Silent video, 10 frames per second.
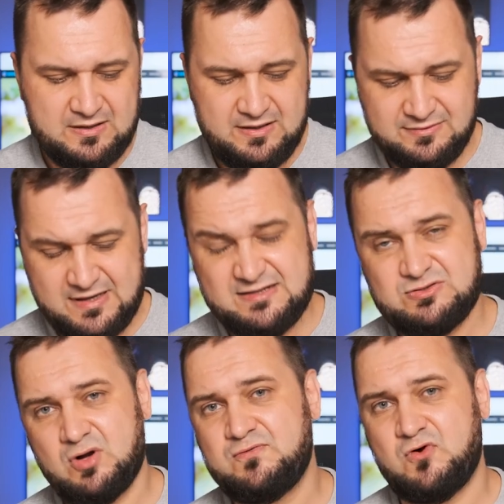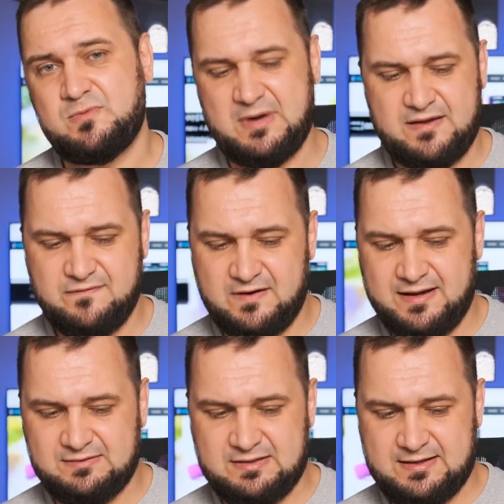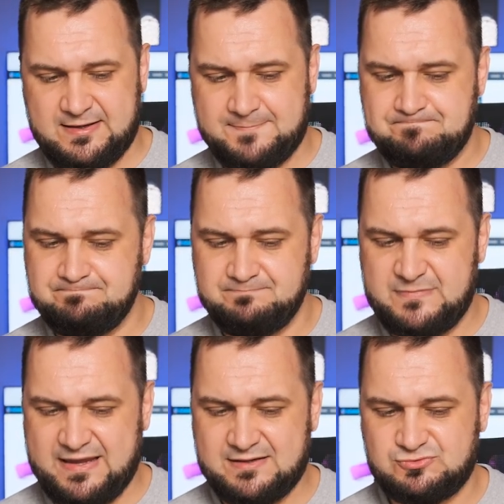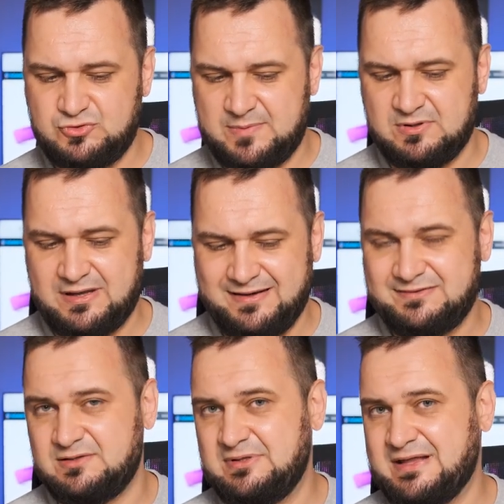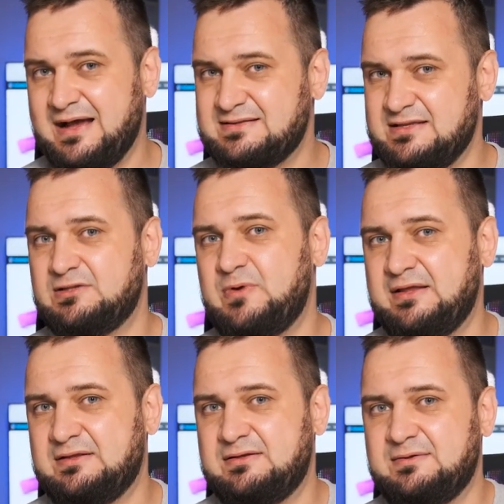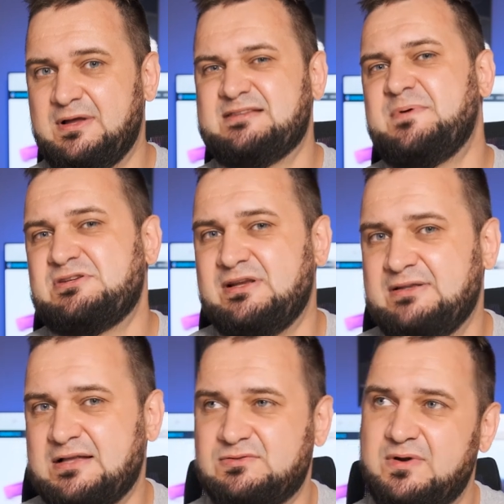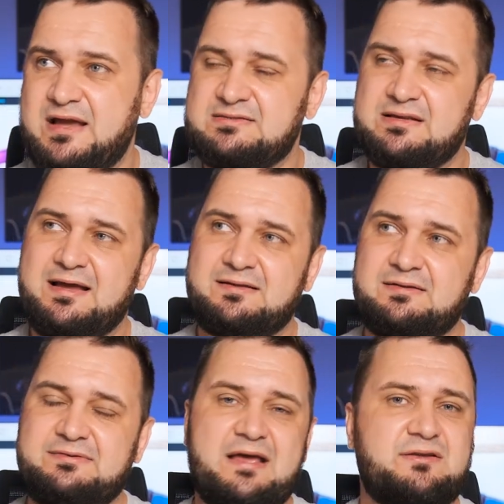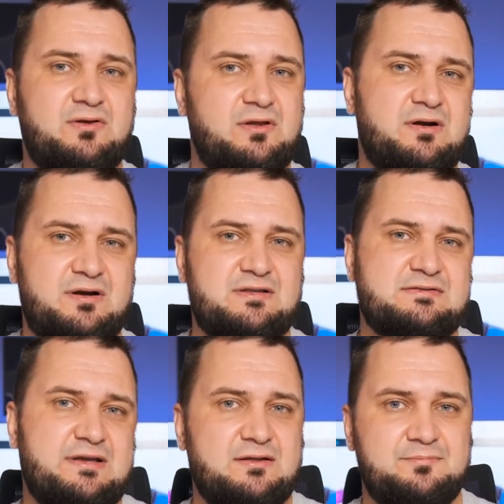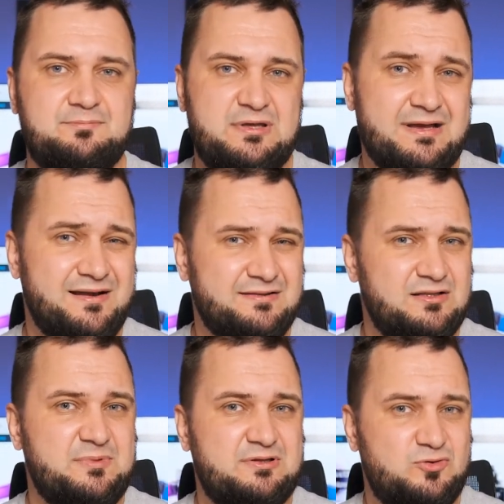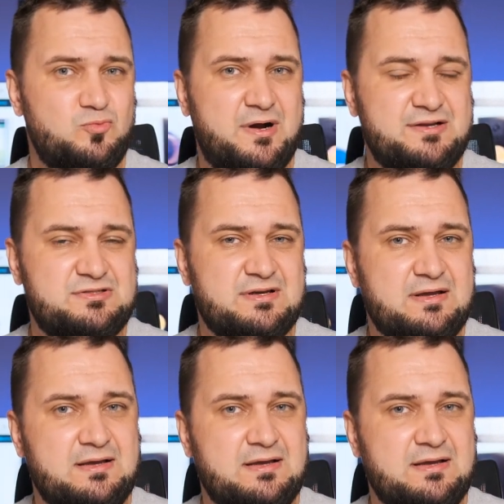In their stock form, I find their treble a little bit accentuated, especially that rise at 10 kHz can be a little bit too much